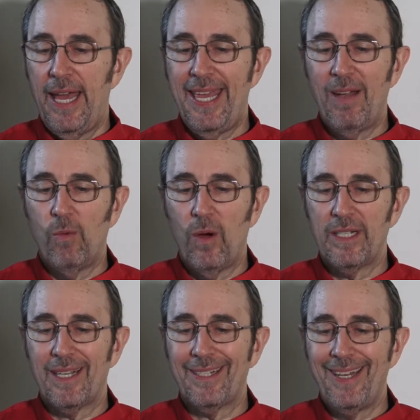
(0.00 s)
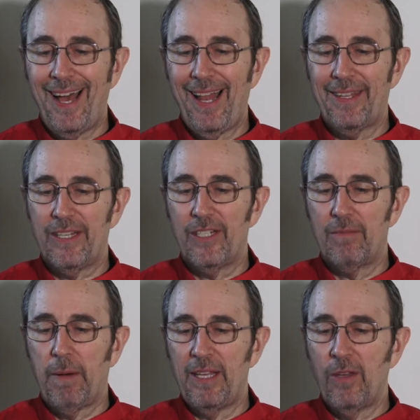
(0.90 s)
it was
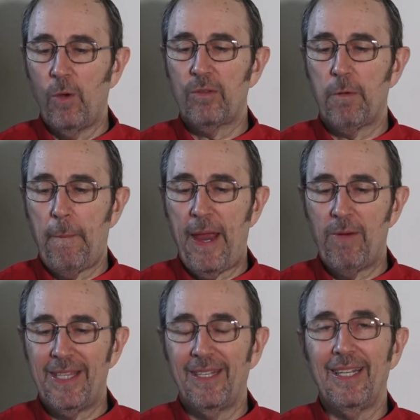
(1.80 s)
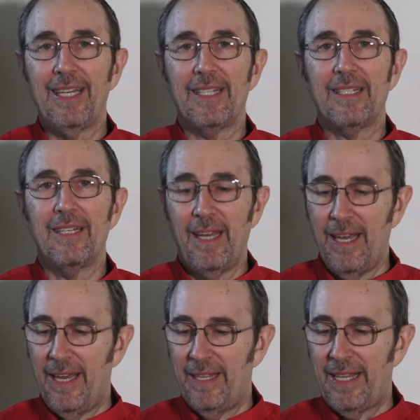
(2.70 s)
acknowledged by those preparing the list
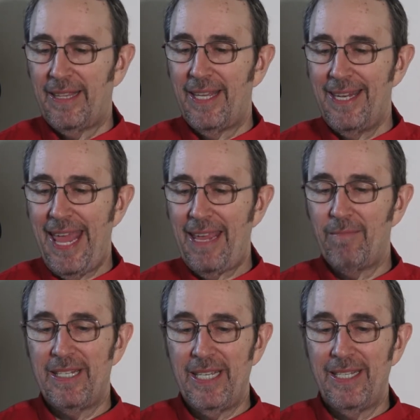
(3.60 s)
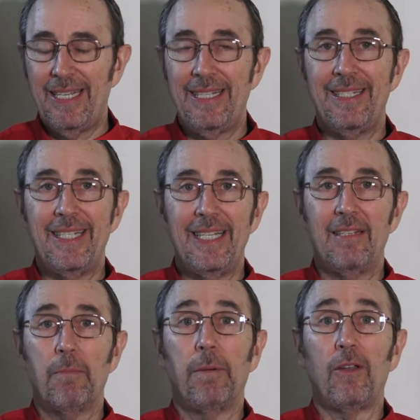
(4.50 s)
that the name did
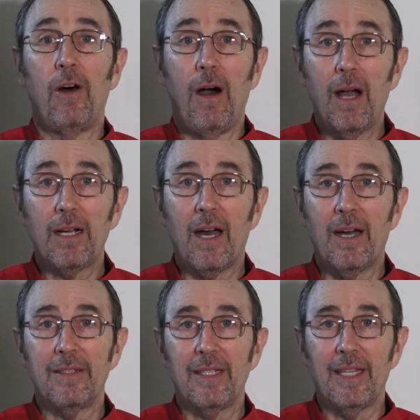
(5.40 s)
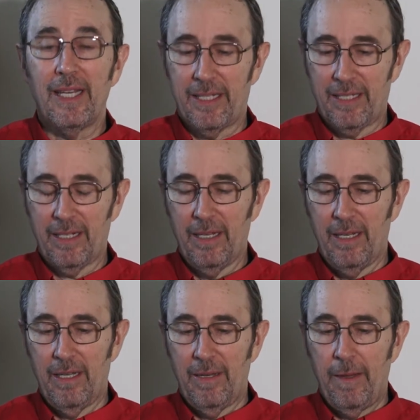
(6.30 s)
indeed belong on the list.
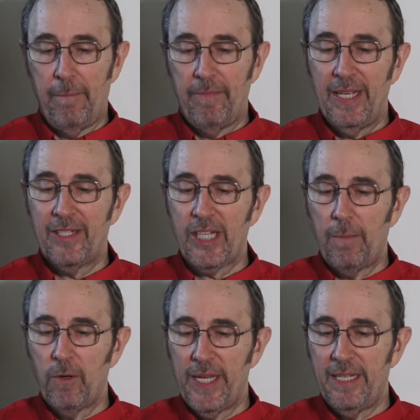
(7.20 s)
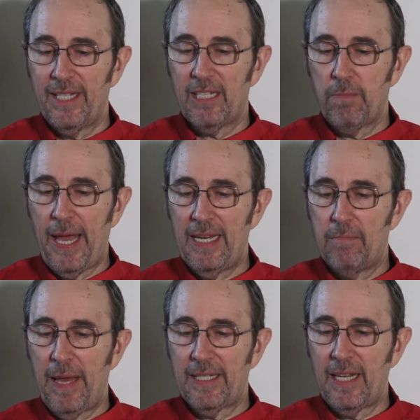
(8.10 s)
In summary,
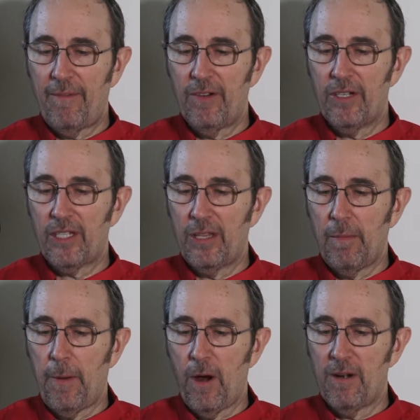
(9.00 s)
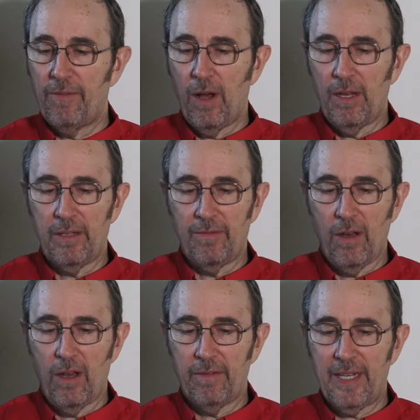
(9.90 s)
despite best efforts on the part of all
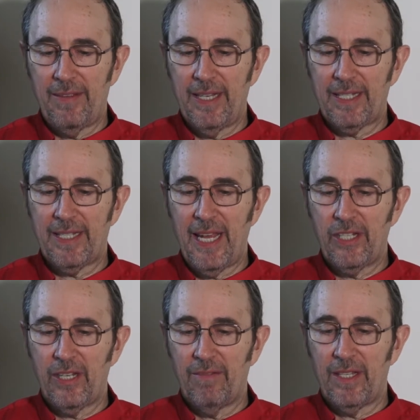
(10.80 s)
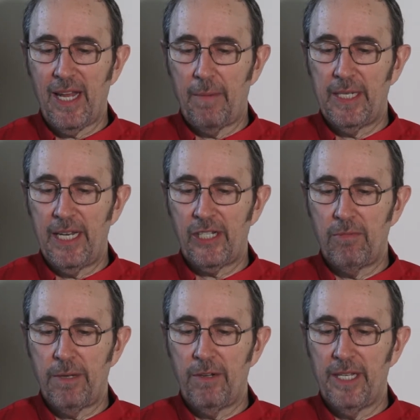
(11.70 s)
involved and the extension of the
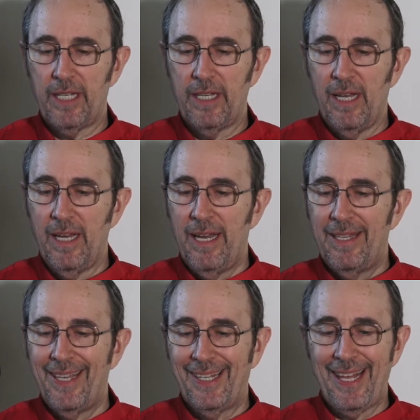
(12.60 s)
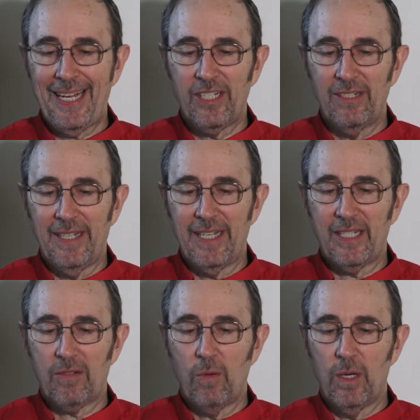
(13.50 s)
nomination period, the elector
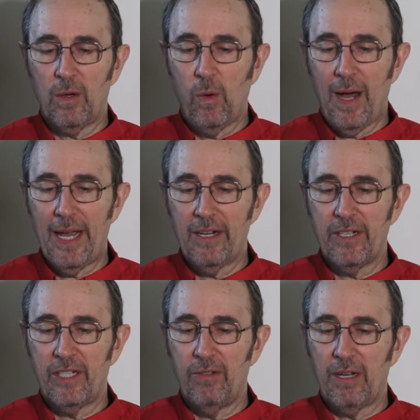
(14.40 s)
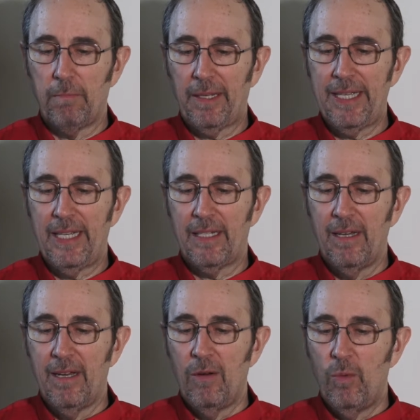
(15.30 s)
lists required to complete
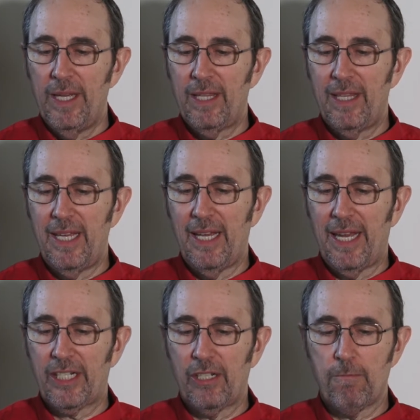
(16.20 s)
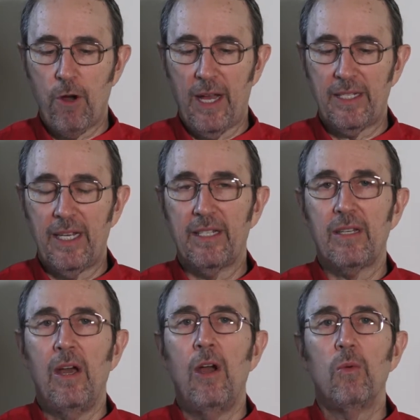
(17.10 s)
with the election
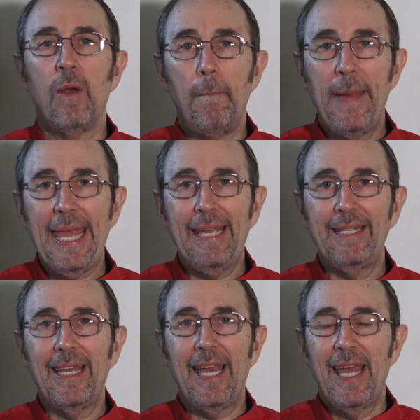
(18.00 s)
process remain